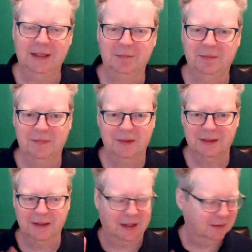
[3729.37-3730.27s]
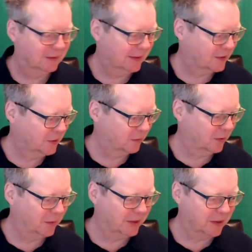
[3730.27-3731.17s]
um, no, that's
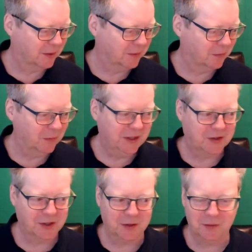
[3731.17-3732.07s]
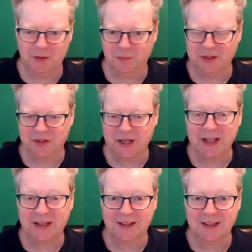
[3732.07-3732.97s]
not what we do. We show, we
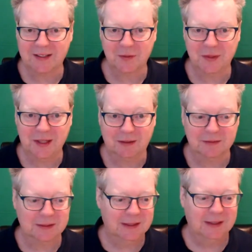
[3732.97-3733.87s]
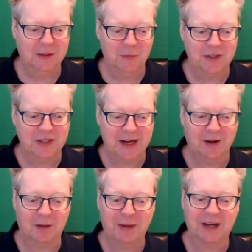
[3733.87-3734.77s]
share the things that we love. We
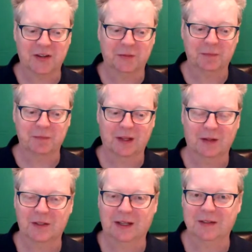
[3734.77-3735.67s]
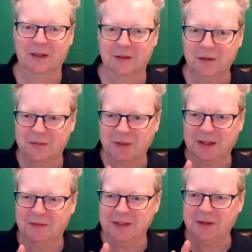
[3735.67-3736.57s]
share our passion. I was actually I saw
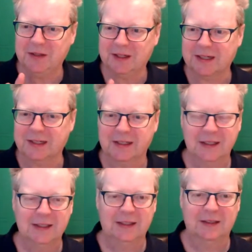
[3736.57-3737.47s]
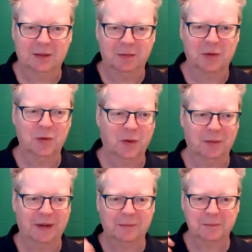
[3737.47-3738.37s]
a video the other day. Someone was
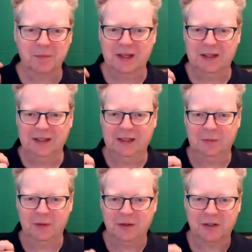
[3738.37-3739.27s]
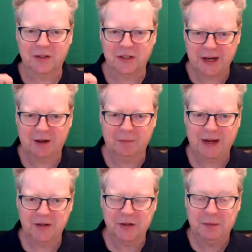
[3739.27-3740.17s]
talking about, you know, we don't just share
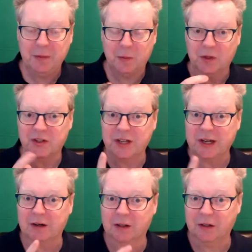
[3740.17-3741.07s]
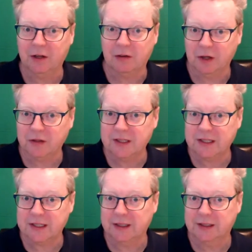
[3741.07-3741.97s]
our passion. Maybe we want to share our
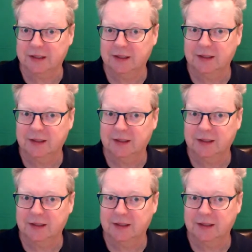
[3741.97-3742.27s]
curiosity.